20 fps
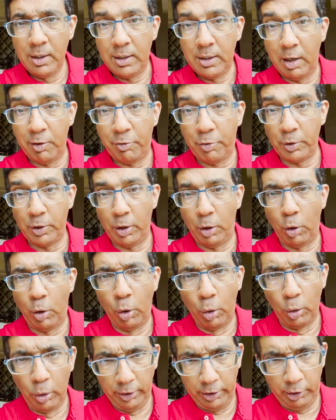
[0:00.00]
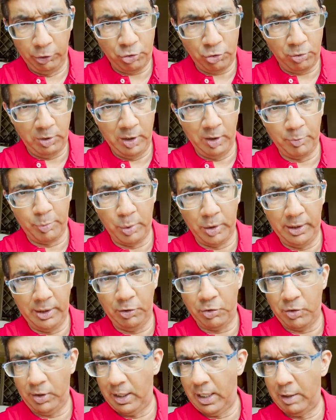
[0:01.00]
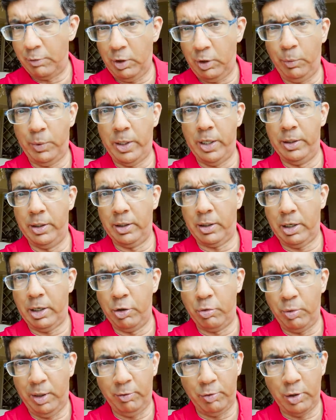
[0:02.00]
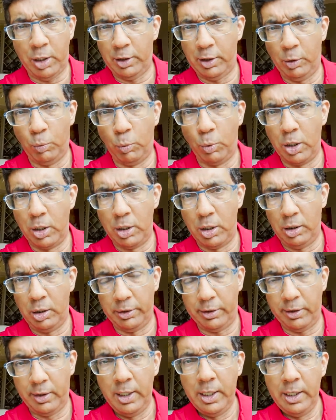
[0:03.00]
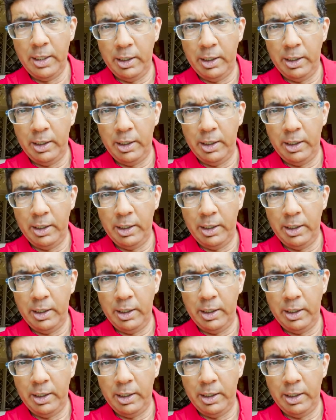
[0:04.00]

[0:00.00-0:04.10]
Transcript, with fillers: therefore the whole history of policing everywhere in the country, if not in the world,